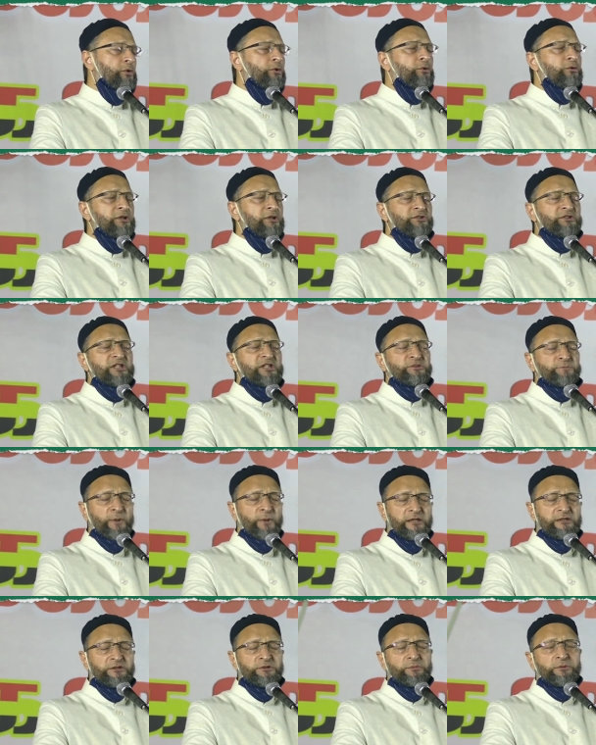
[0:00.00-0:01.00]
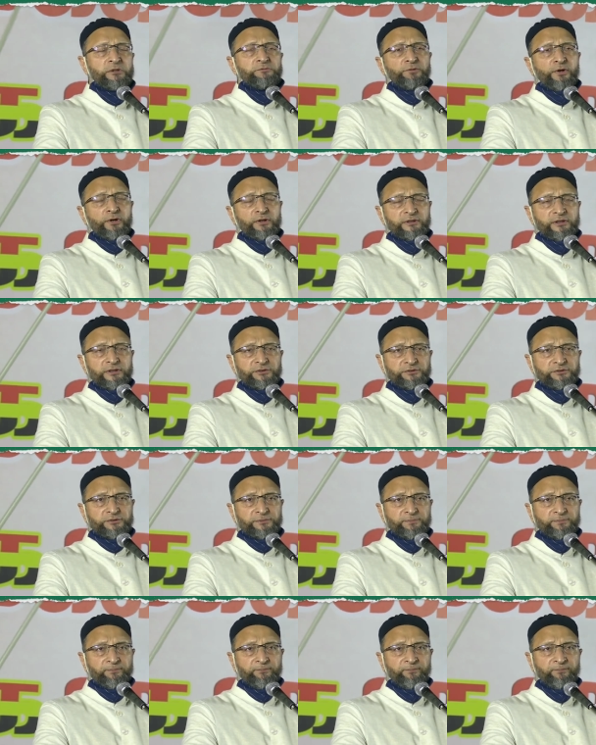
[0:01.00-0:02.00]
Who is responsible for
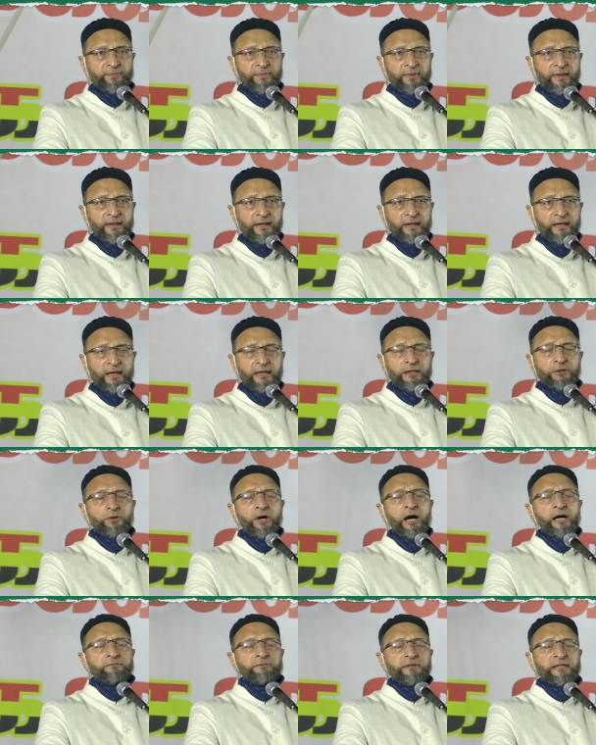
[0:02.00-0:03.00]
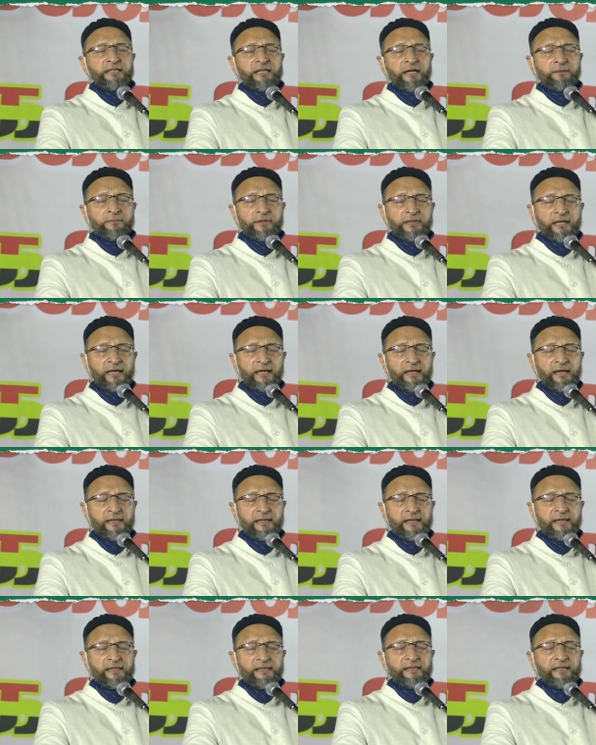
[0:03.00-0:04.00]
this? You have DMK
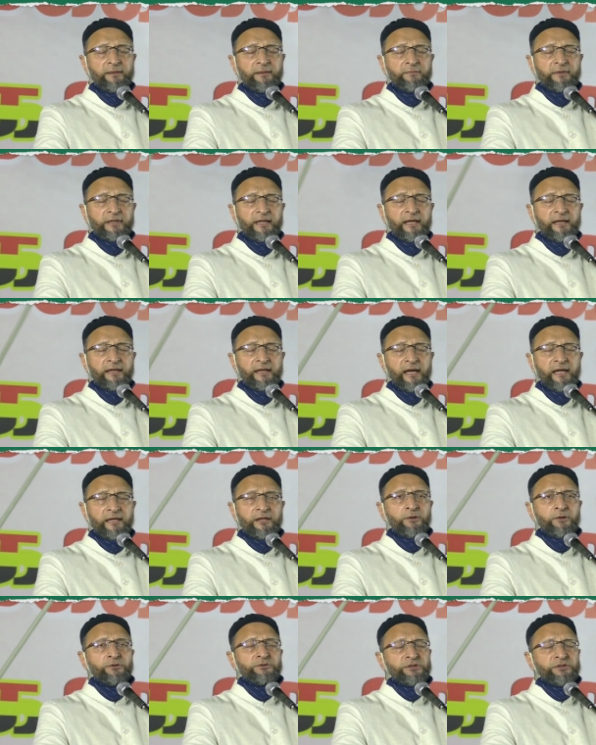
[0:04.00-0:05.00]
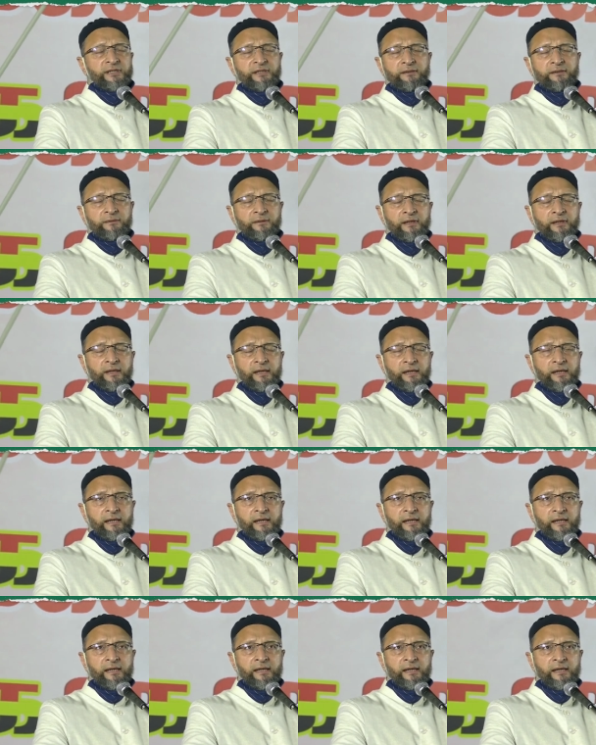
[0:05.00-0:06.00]
and ADMK accusing
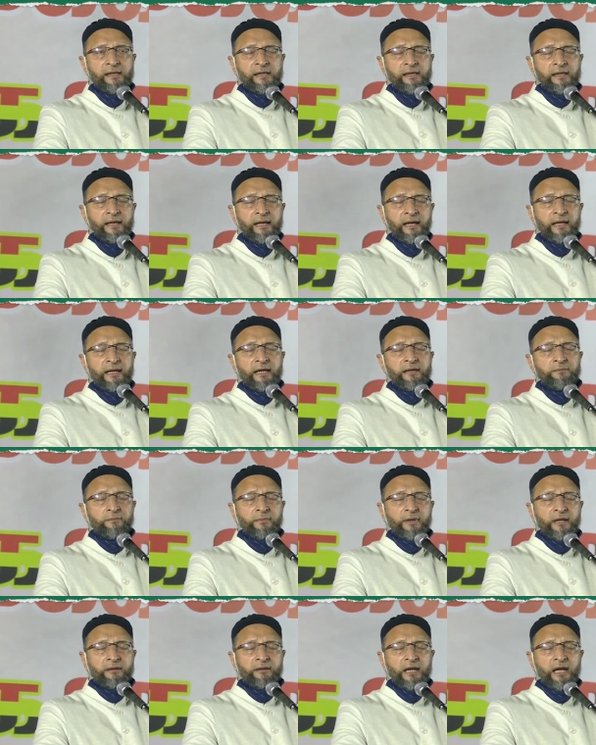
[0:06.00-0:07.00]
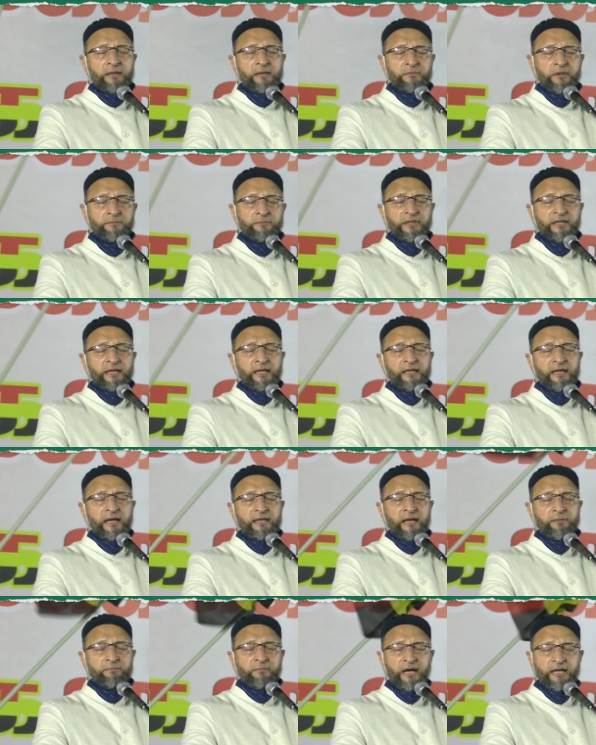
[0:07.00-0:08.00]
AM, AMMK
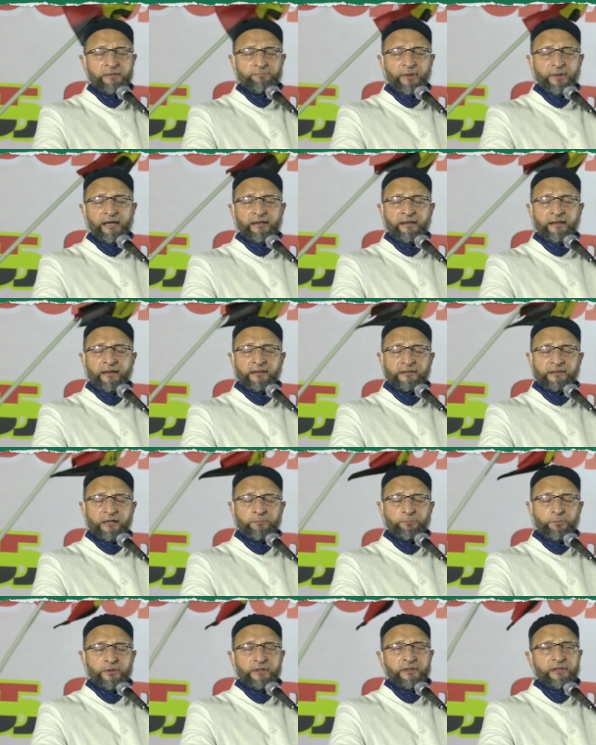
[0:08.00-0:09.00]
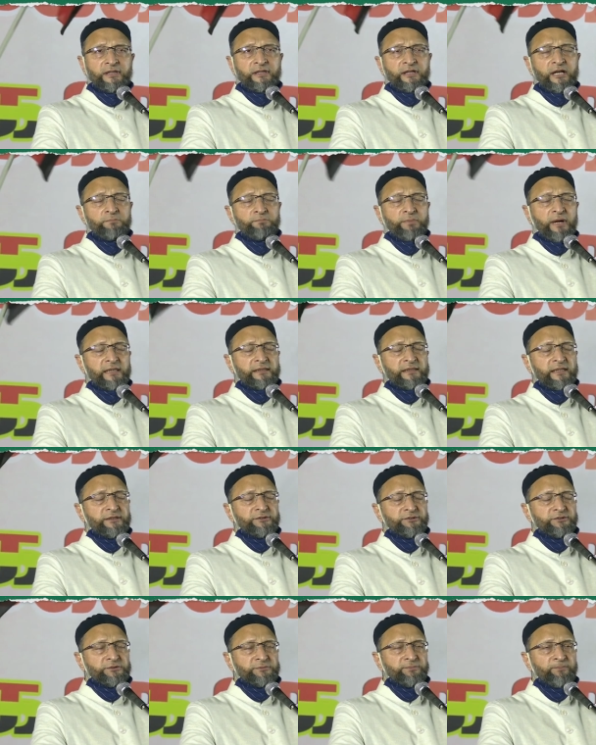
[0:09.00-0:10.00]
and my party, other political
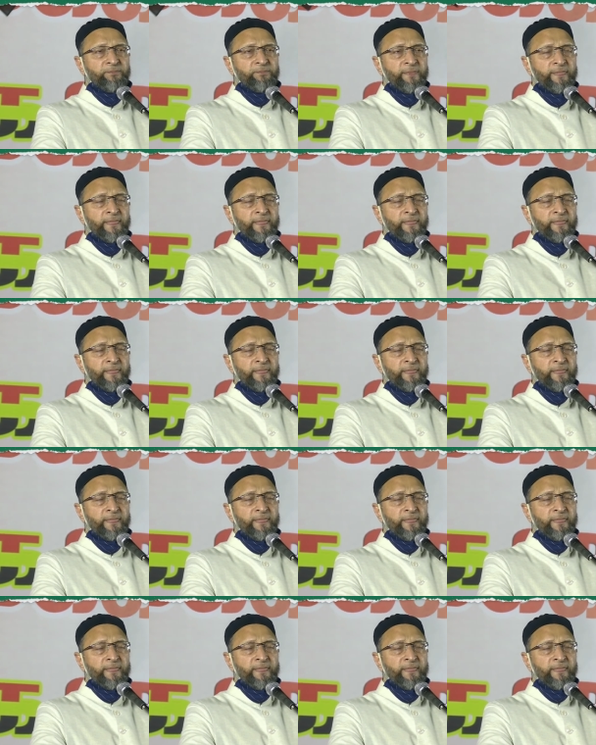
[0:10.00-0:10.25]
parties.